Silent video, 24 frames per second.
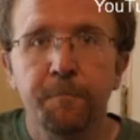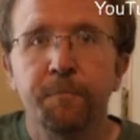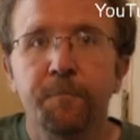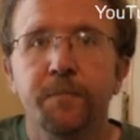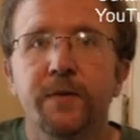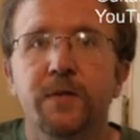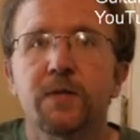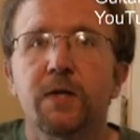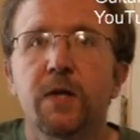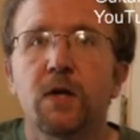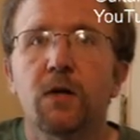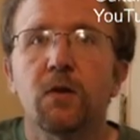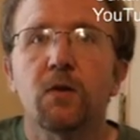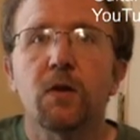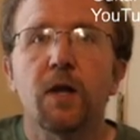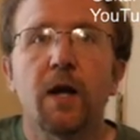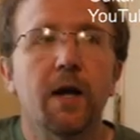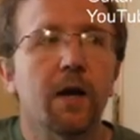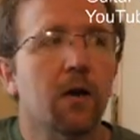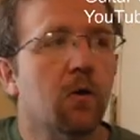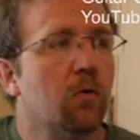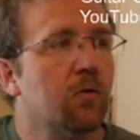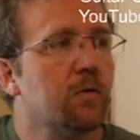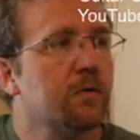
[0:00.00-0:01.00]
So
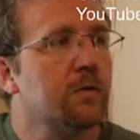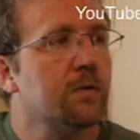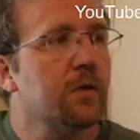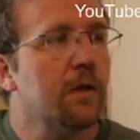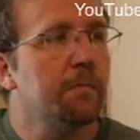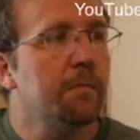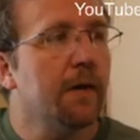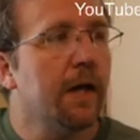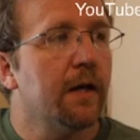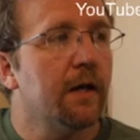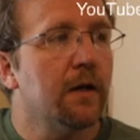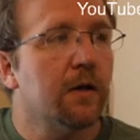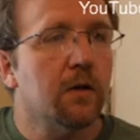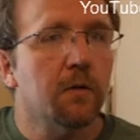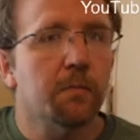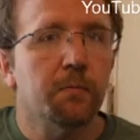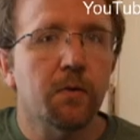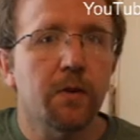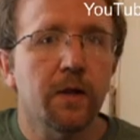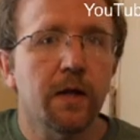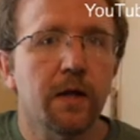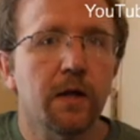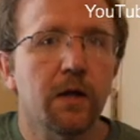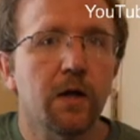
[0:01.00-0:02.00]
like somebody could
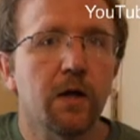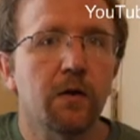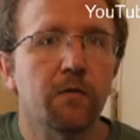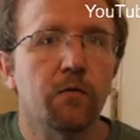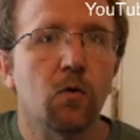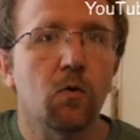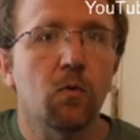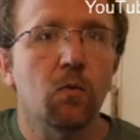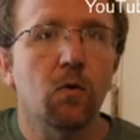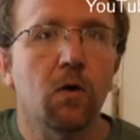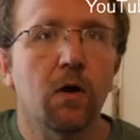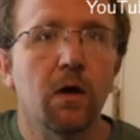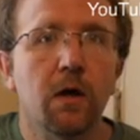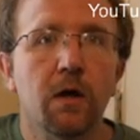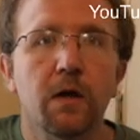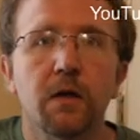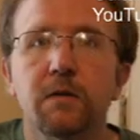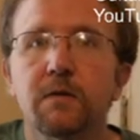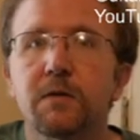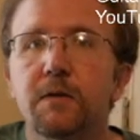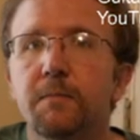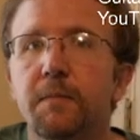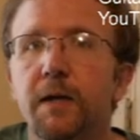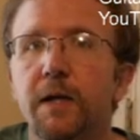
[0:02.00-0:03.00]
play level 1,
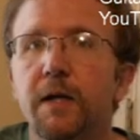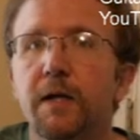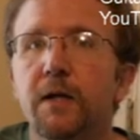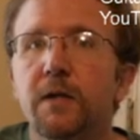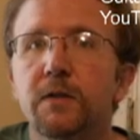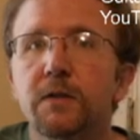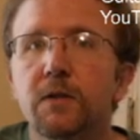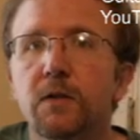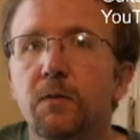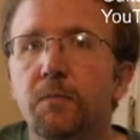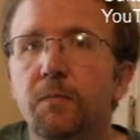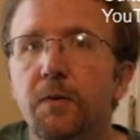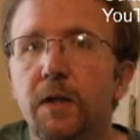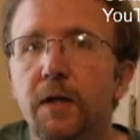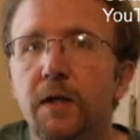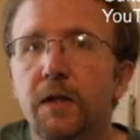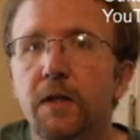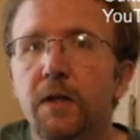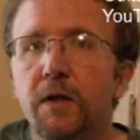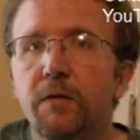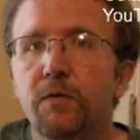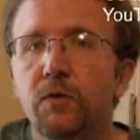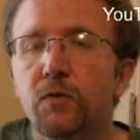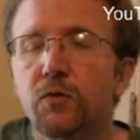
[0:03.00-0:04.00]
somebody else could play
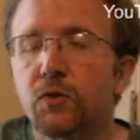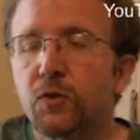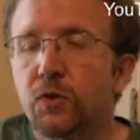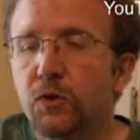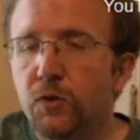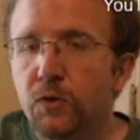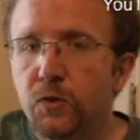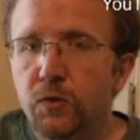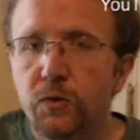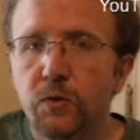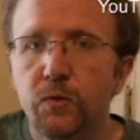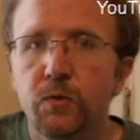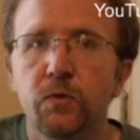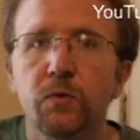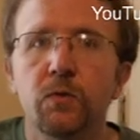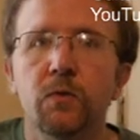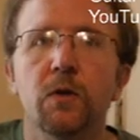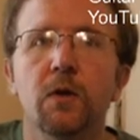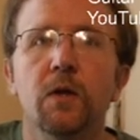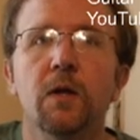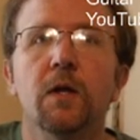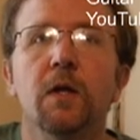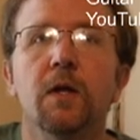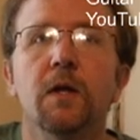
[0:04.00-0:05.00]
level 2,
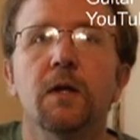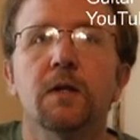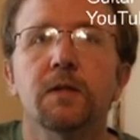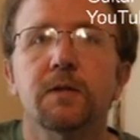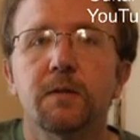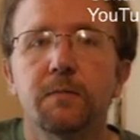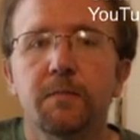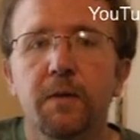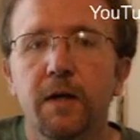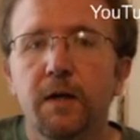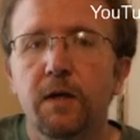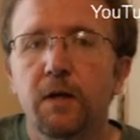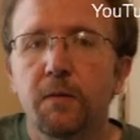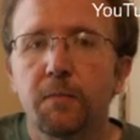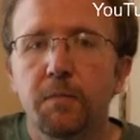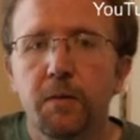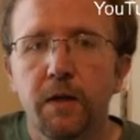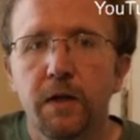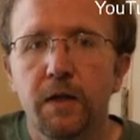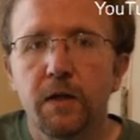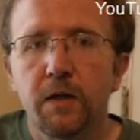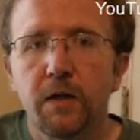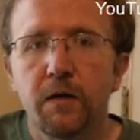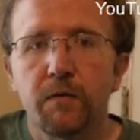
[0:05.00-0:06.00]
somebody could
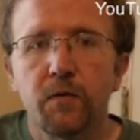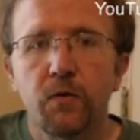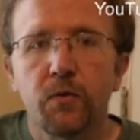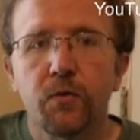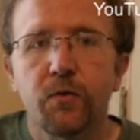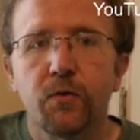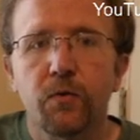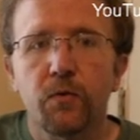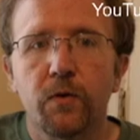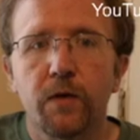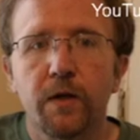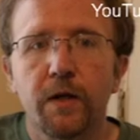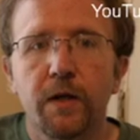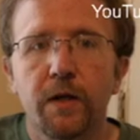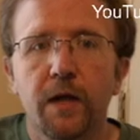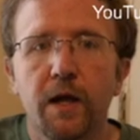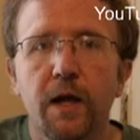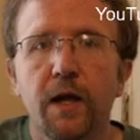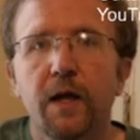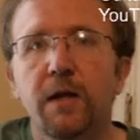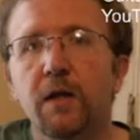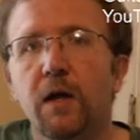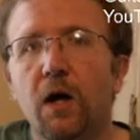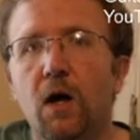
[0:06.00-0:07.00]
play level 3,
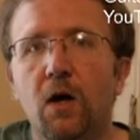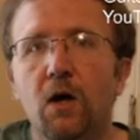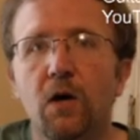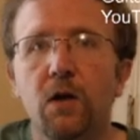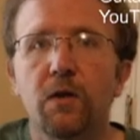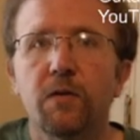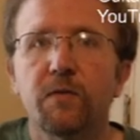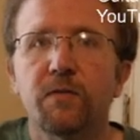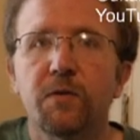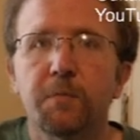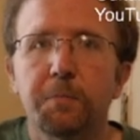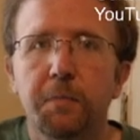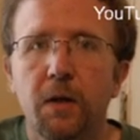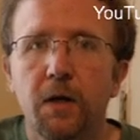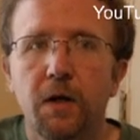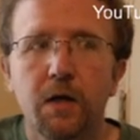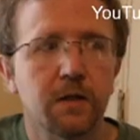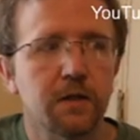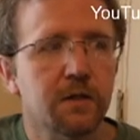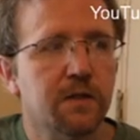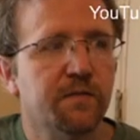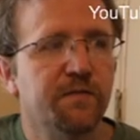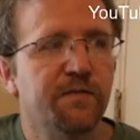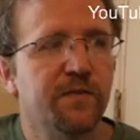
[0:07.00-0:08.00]
and all of the
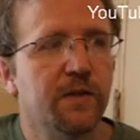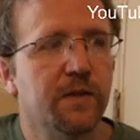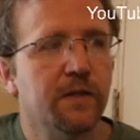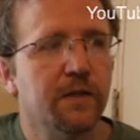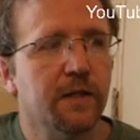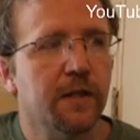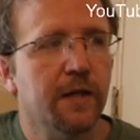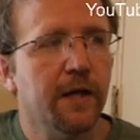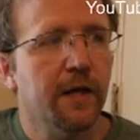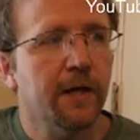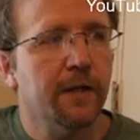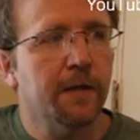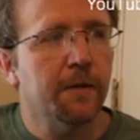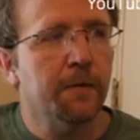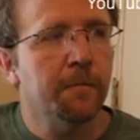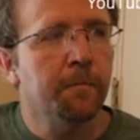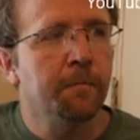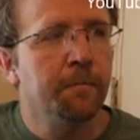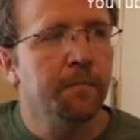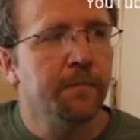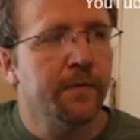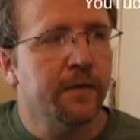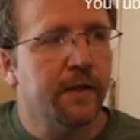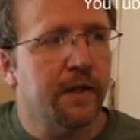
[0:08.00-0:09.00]
parts fit together.
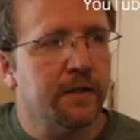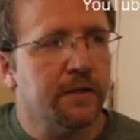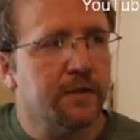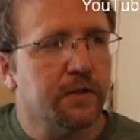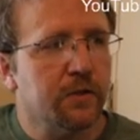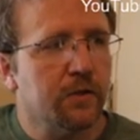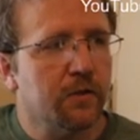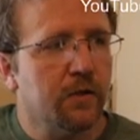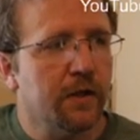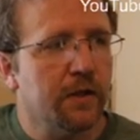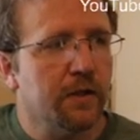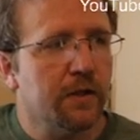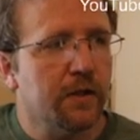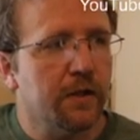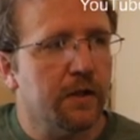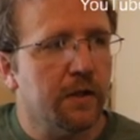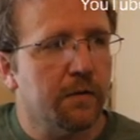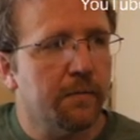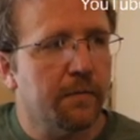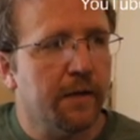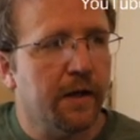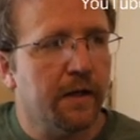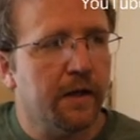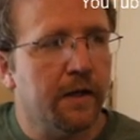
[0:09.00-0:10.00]
That's the great thing
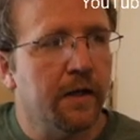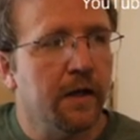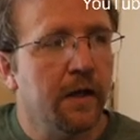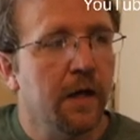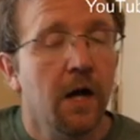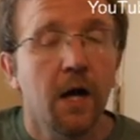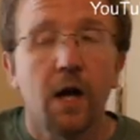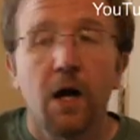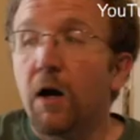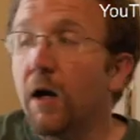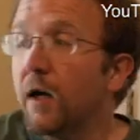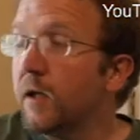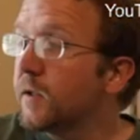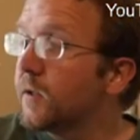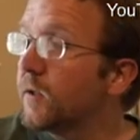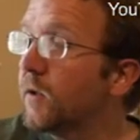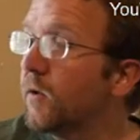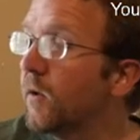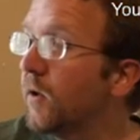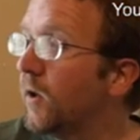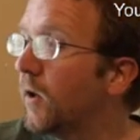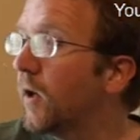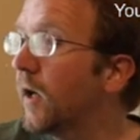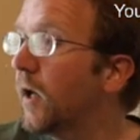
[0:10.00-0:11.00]
about it. All right, so
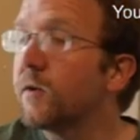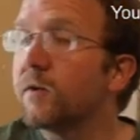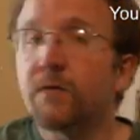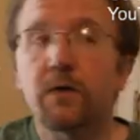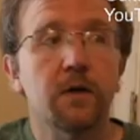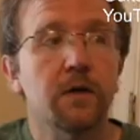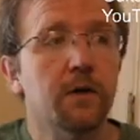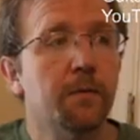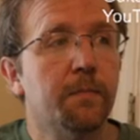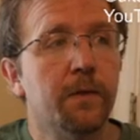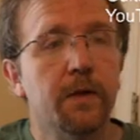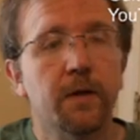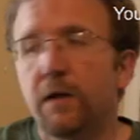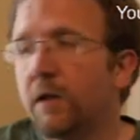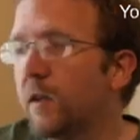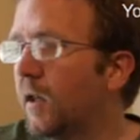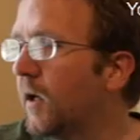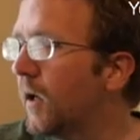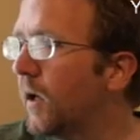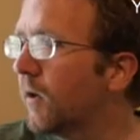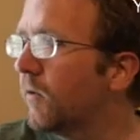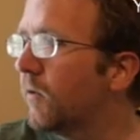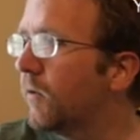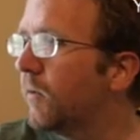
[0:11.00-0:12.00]
are you guys ready to play
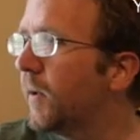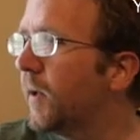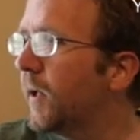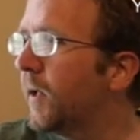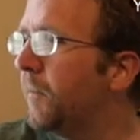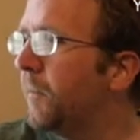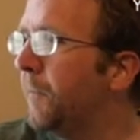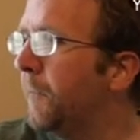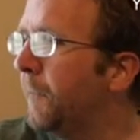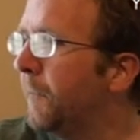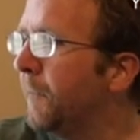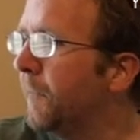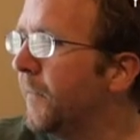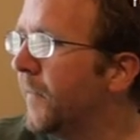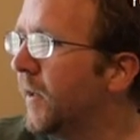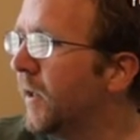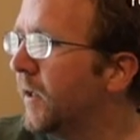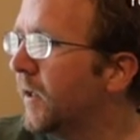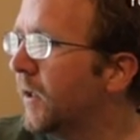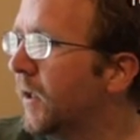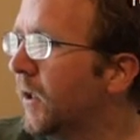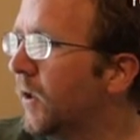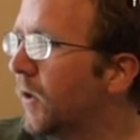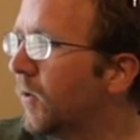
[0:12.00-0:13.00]
along with me?
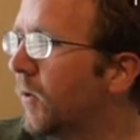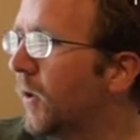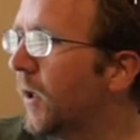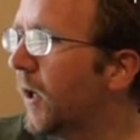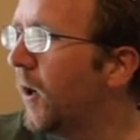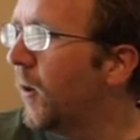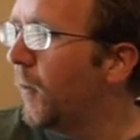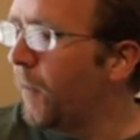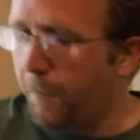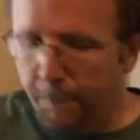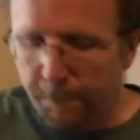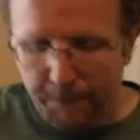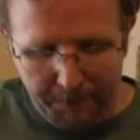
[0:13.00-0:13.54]
Here we go.